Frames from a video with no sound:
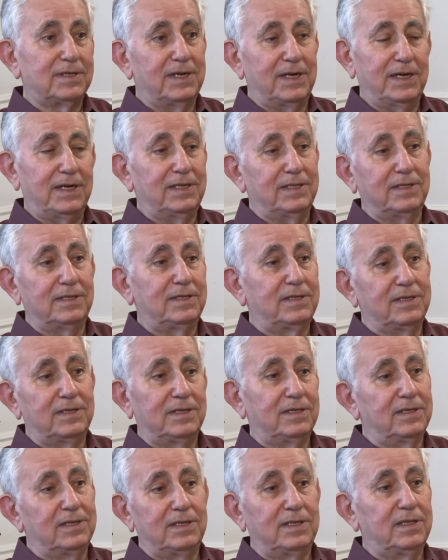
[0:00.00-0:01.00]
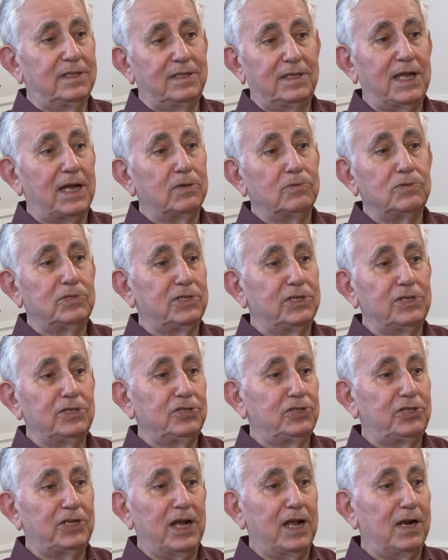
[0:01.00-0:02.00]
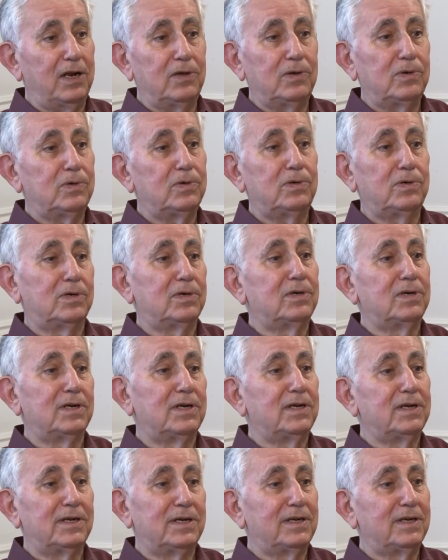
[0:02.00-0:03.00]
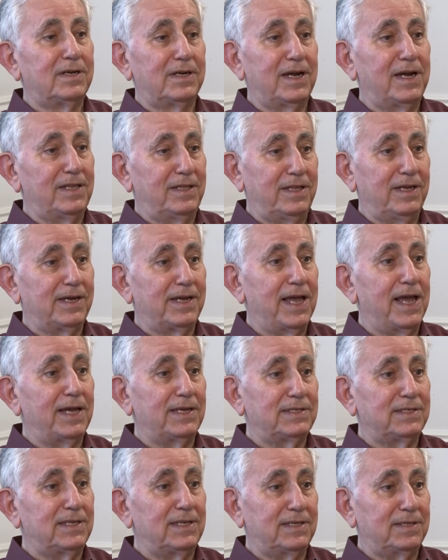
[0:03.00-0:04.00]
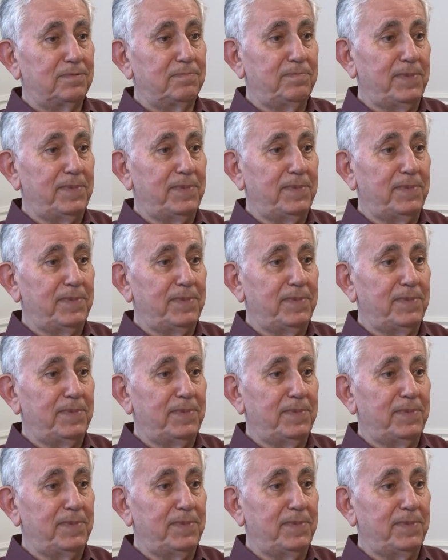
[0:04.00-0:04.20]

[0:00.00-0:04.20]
and Townsend Shallow had the gas